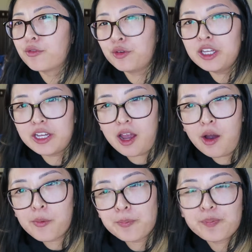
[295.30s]
freak
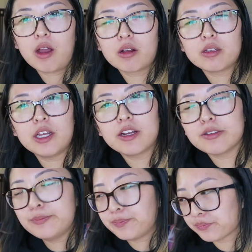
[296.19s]
out
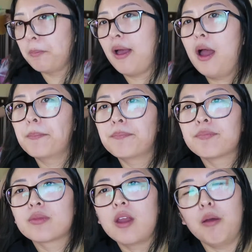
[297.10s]
earlier, but I'm
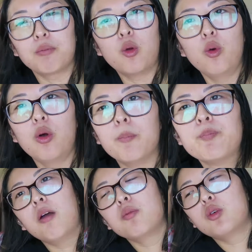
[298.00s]
cool.
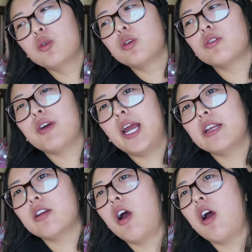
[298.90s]
I'm cool, fine,